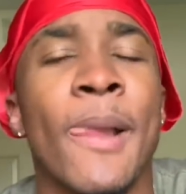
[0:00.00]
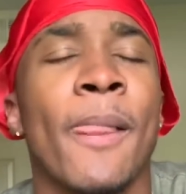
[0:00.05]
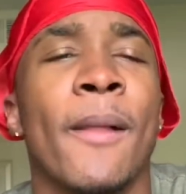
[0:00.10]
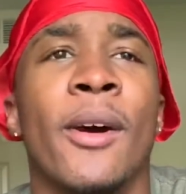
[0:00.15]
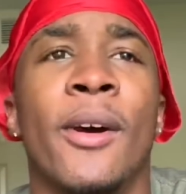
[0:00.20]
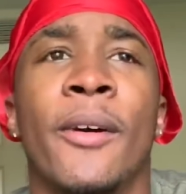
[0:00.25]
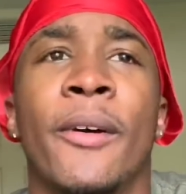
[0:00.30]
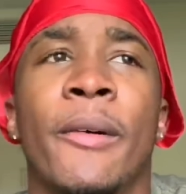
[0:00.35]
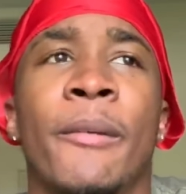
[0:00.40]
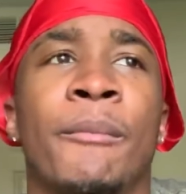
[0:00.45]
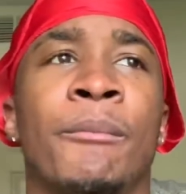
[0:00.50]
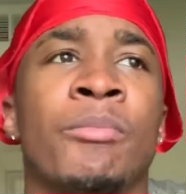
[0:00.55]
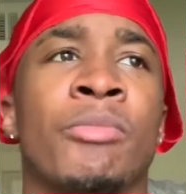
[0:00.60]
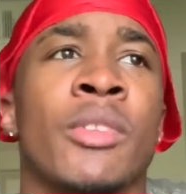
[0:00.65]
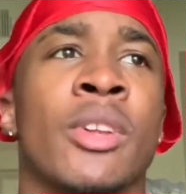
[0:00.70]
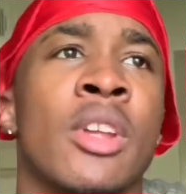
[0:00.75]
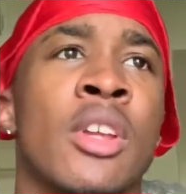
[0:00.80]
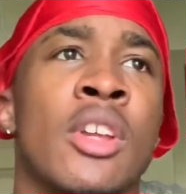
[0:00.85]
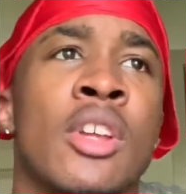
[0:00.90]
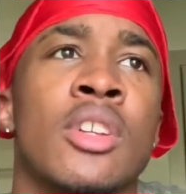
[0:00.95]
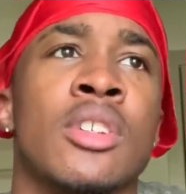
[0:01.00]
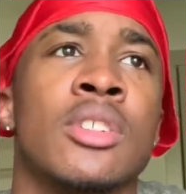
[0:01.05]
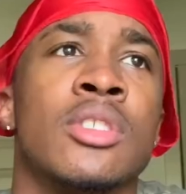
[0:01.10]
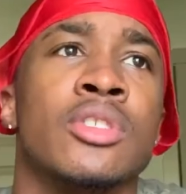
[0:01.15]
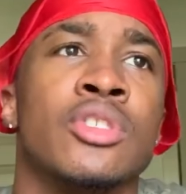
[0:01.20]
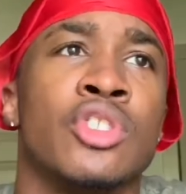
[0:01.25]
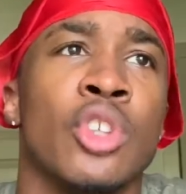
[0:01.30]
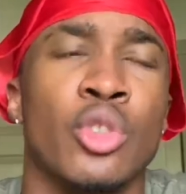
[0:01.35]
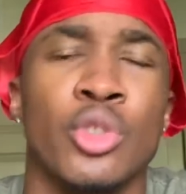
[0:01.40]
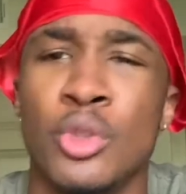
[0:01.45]

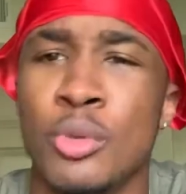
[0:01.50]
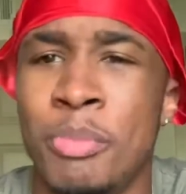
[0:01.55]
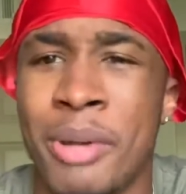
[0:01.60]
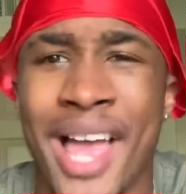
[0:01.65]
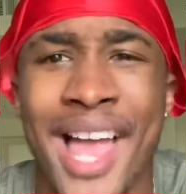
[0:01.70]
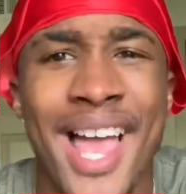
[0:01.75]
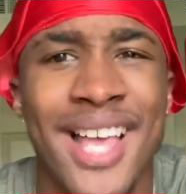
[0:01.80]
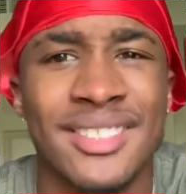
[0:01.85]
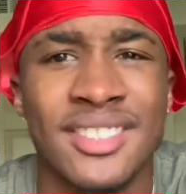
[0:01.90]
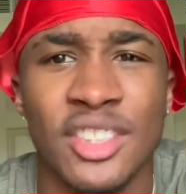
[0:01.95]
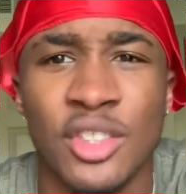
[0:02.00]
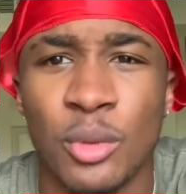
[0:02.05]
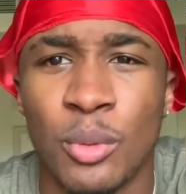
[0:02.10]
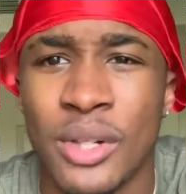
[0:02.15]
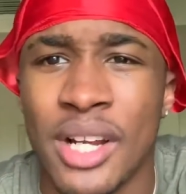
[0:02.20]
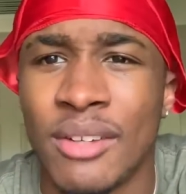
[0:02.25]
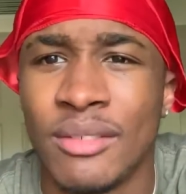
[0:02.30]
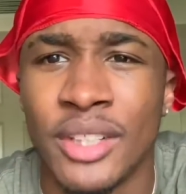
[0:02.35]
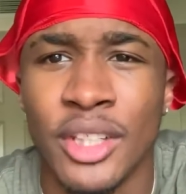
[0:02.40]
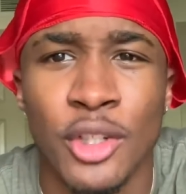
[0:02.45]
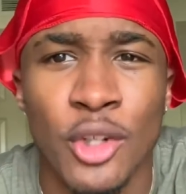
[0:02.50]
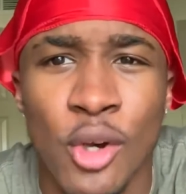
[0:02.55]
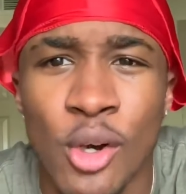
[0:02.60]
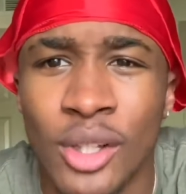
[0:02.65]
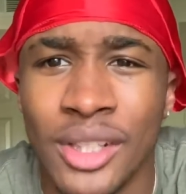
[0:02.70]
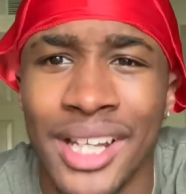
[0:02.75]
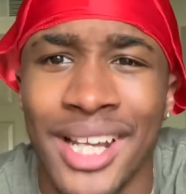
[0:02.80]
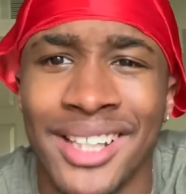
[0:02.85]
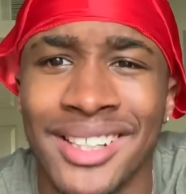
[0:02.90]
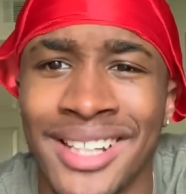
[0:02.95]
So you pass it or whatever and
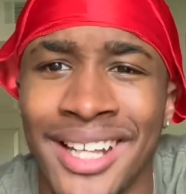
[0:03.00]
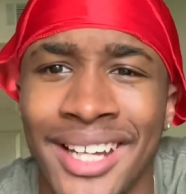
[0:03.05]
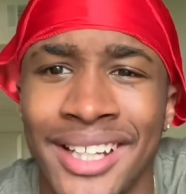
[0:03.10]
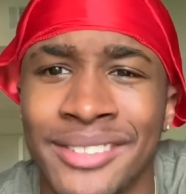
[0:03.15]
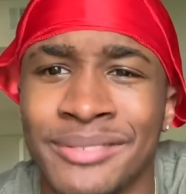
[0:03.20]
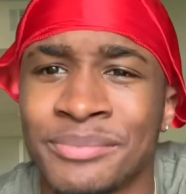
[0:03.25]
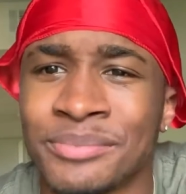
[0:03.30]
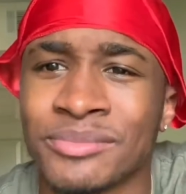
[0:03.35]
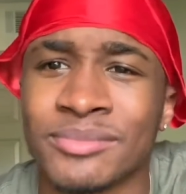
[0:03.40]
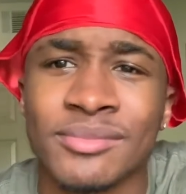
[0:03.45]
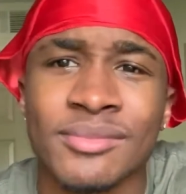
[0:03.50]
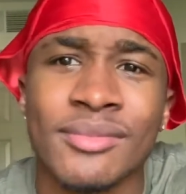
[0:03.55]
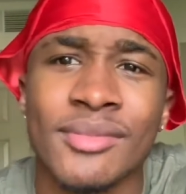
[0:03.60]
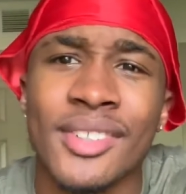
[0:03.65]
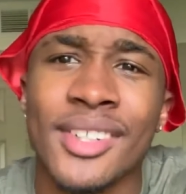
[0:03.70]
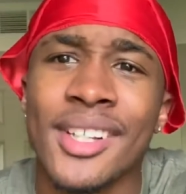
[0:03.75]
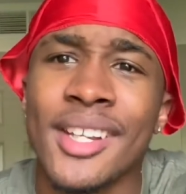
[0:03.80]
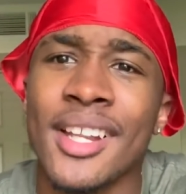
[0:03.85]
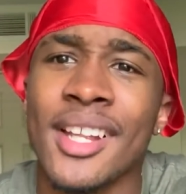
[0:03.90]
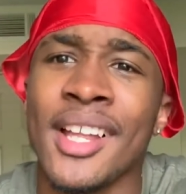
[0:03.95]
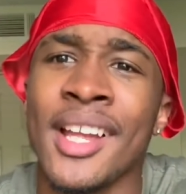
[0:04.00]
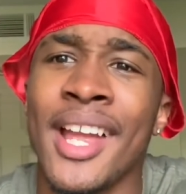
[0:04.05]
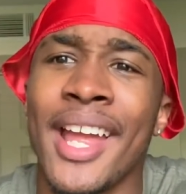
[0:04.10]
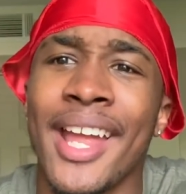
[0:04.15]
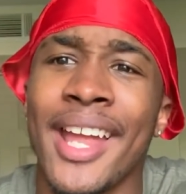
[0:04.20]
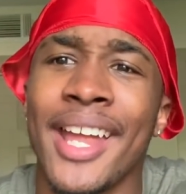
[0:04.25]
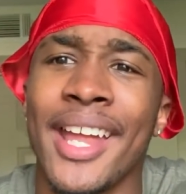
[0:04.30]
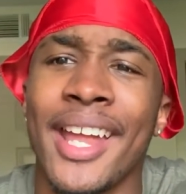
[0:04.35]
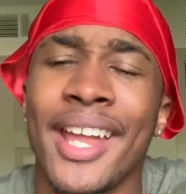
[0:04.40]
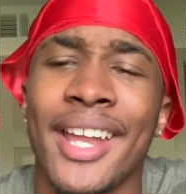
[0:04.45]
all that. Like,
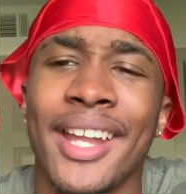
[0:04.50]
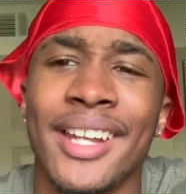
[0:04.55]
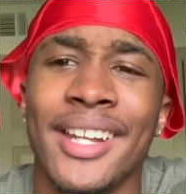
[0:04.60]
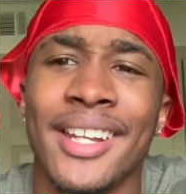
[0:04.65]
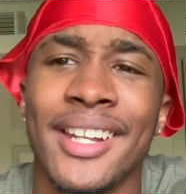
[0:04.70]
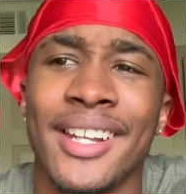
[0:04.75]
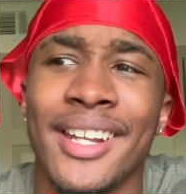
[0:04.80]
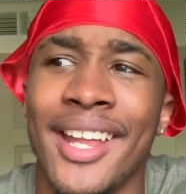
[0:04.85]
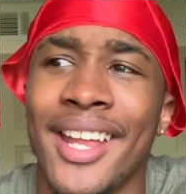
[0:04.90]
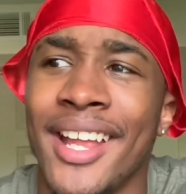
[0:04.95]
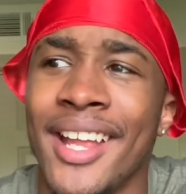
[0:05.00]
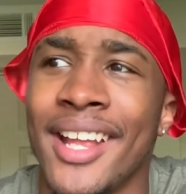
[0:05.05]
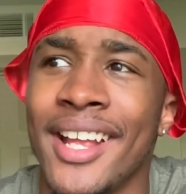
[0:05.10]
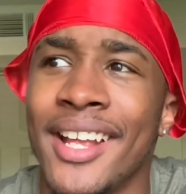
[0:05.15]
and